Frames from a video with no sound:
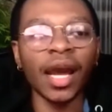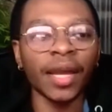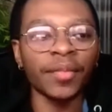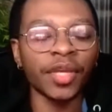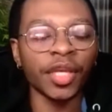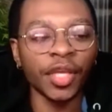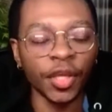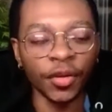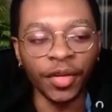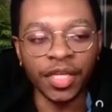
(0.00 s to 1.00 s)
I'm
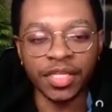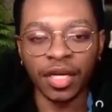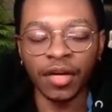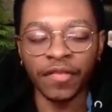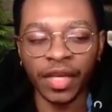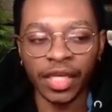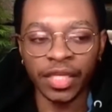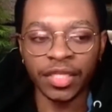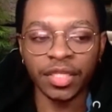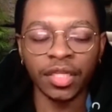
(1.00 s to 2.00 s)
curious of
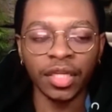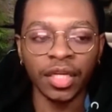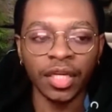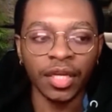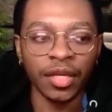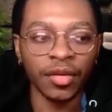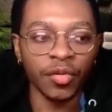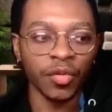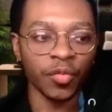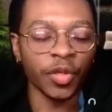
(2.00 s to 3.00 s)
is
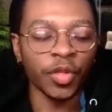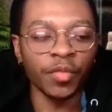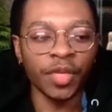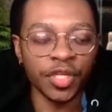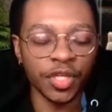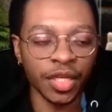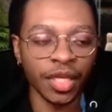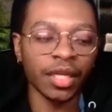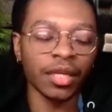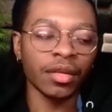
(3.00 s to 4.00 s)
when you
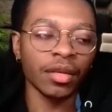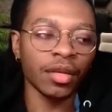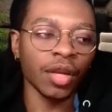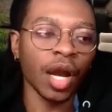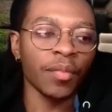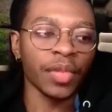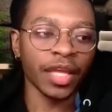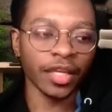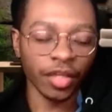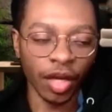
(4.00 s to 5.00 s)
mention not
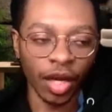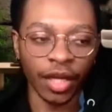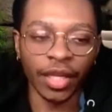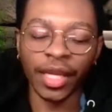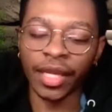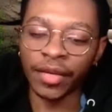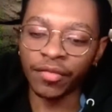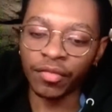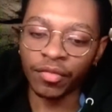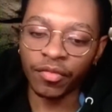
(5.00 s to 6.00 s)
playing God and
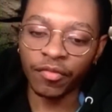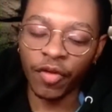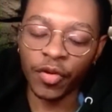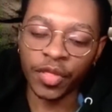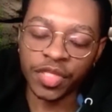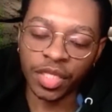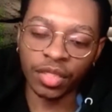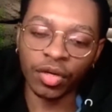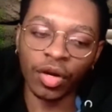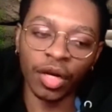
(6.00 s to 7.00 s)

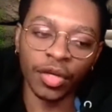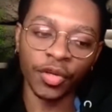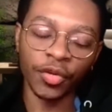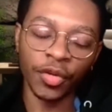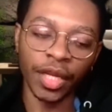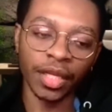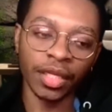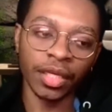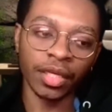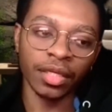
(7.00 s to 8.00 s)
focusing on
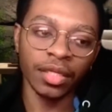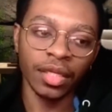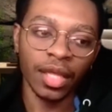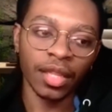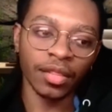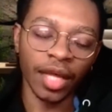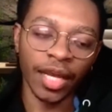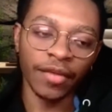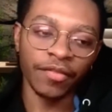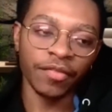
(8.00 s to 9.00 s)
creating life